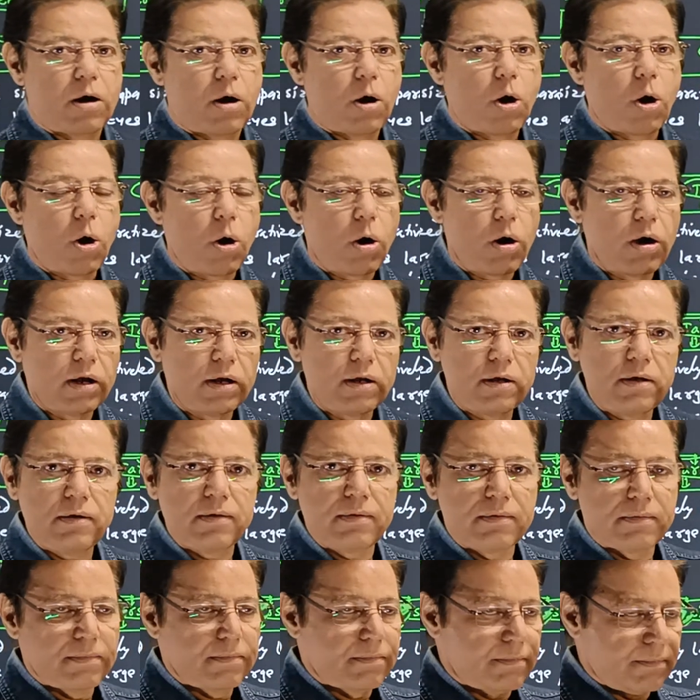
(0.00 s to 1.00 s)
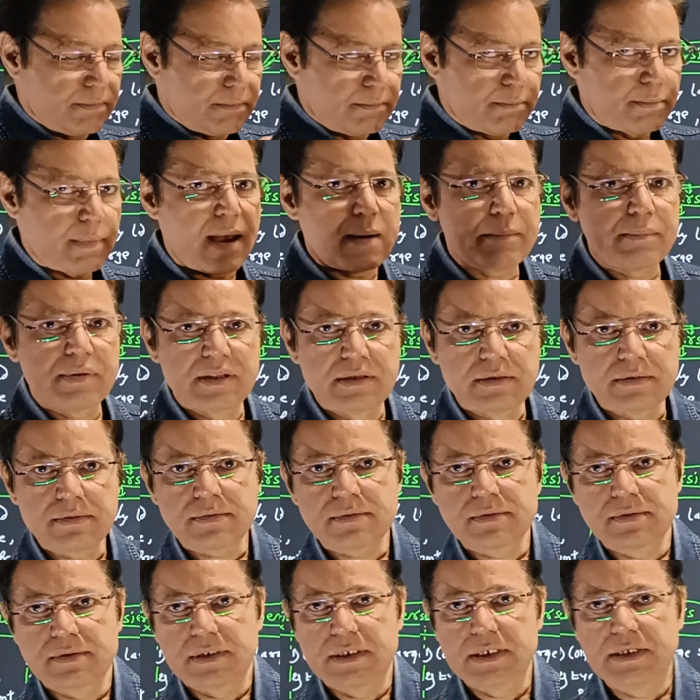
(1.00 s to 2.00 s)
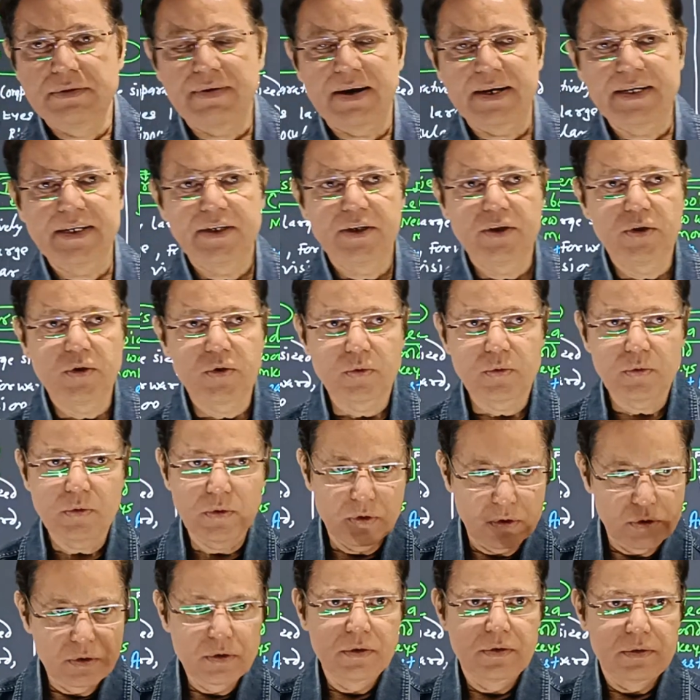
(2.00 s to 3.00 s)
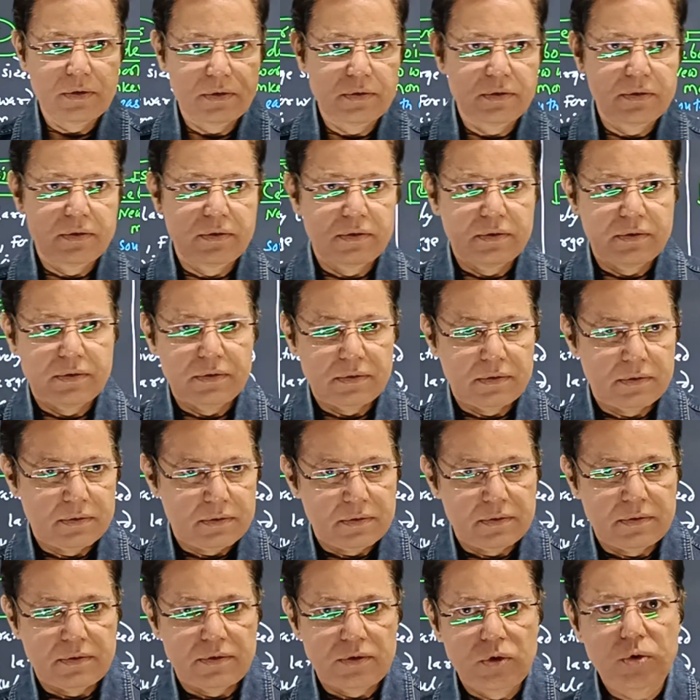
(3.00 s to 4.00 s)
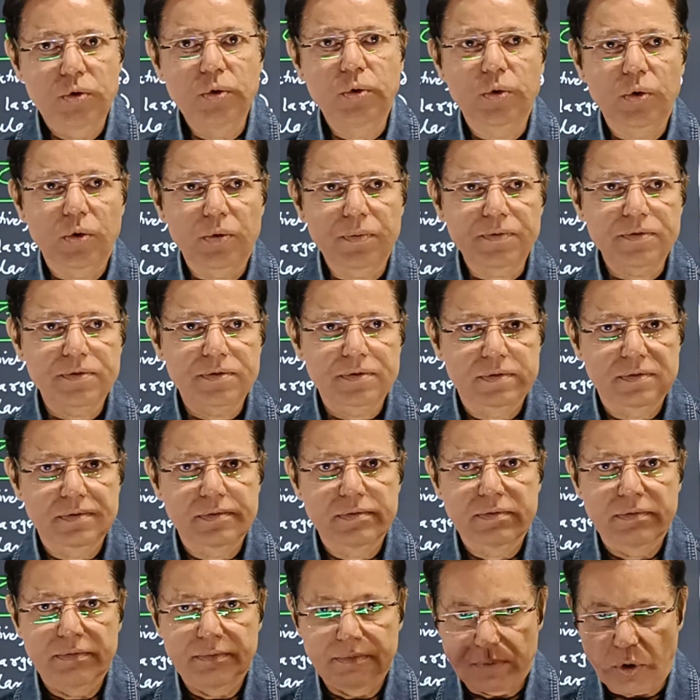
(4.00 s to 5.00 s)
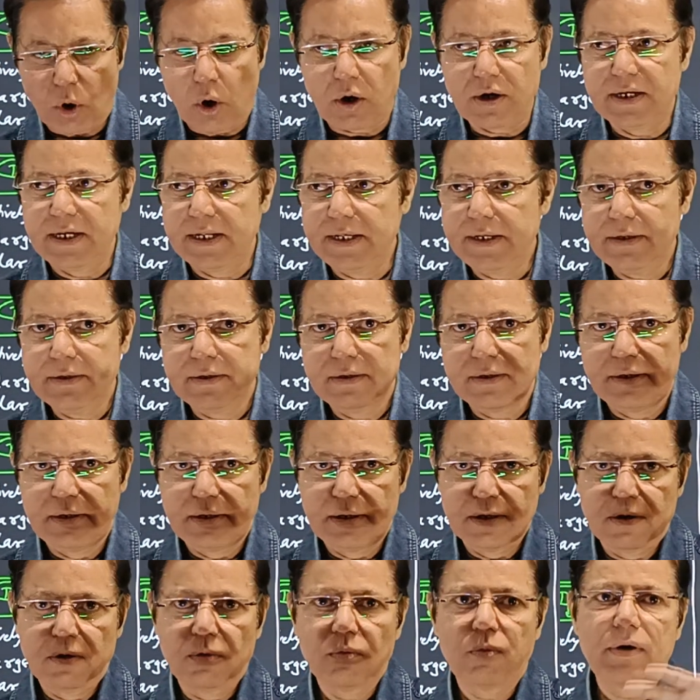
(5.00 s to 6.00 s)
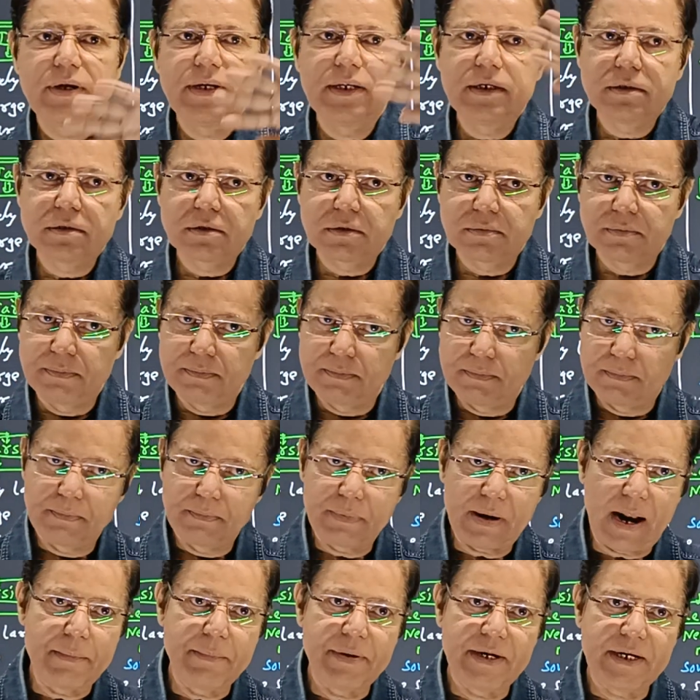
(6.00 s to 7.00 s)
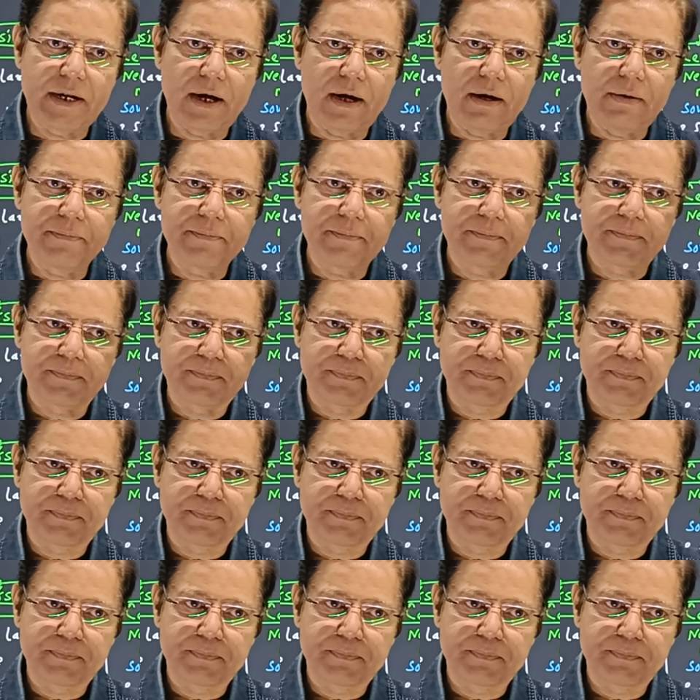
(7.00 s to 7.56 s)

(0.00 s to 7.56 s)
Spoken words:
All mammals divided into two groups broadly. One is Primata,